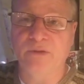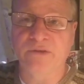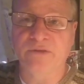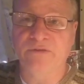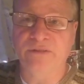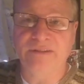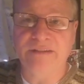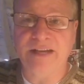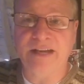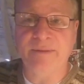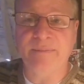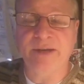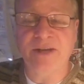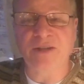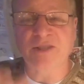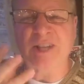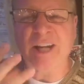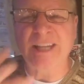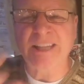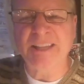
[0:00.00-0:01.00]
for dinner
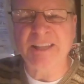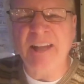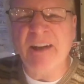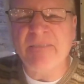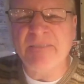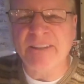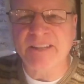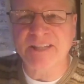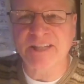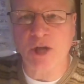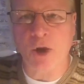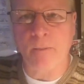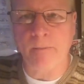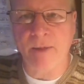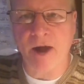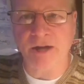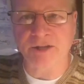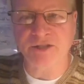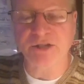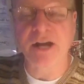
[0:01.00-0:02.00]
because I love it so
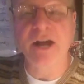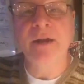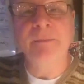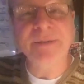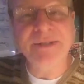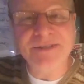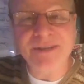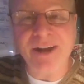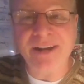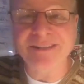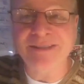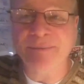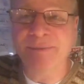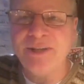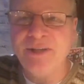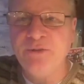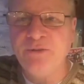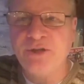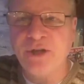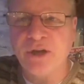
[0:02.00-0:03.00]
much. Besides, I'm in
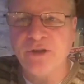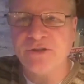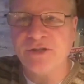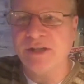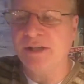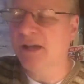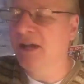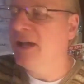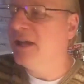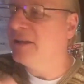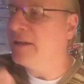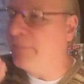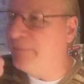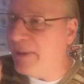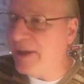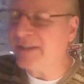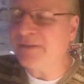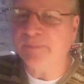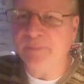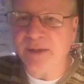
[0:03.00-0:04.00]
New Jersey. The
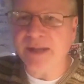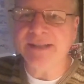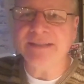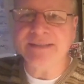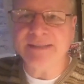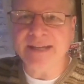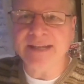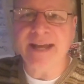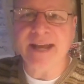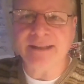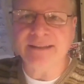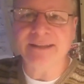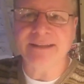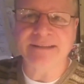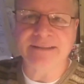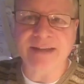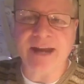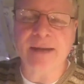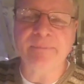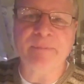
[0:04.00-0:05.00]
best place to get this
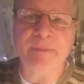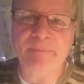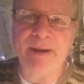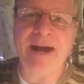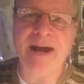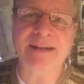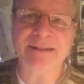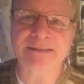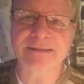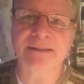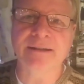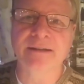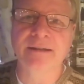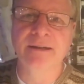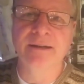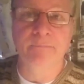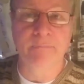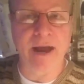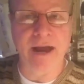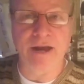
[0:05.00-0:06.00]
type of pasta,
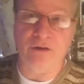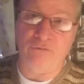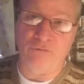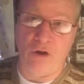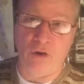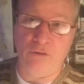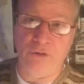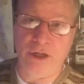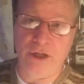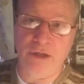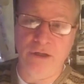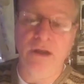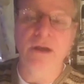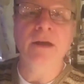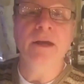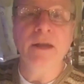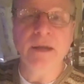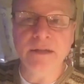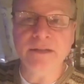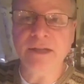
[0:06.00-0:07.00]
macaroni,
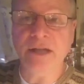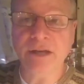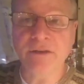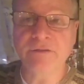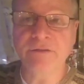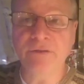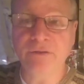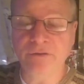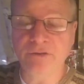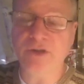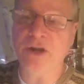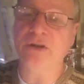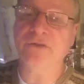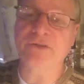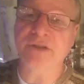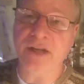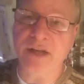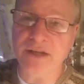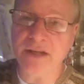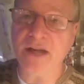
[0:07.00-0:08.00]
is here in New
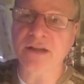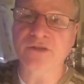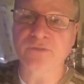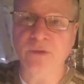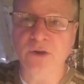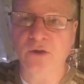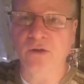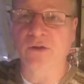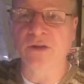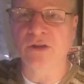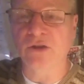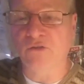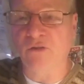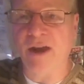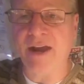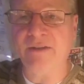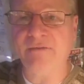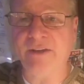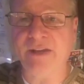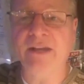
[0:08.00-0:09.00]
Jersey. And yes, we call it
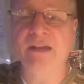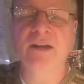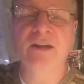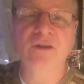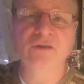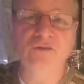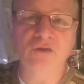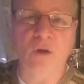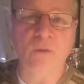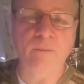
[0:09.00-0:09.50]
gravy. Don't